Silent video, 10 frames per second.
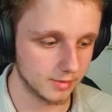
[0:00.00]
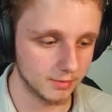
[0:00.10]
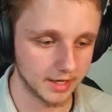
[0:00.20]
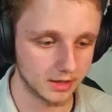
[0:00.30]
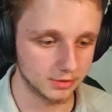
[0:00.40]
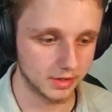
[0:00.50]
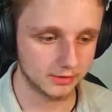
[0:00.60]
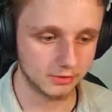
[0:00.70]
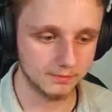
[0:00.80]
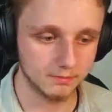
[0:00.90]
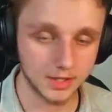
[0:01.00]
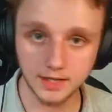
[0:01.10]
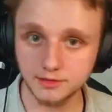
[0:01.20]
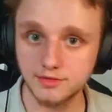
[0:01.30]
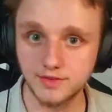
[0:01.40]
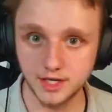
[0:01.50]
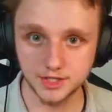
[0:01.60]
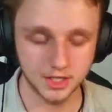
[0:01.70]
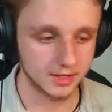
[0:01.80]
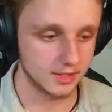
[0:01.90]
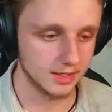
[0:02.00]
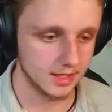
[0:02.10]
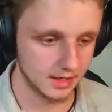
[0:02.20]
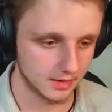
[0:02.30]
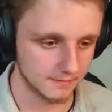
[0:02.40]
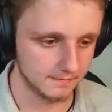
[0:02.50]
and play contracts. But let's finish it here.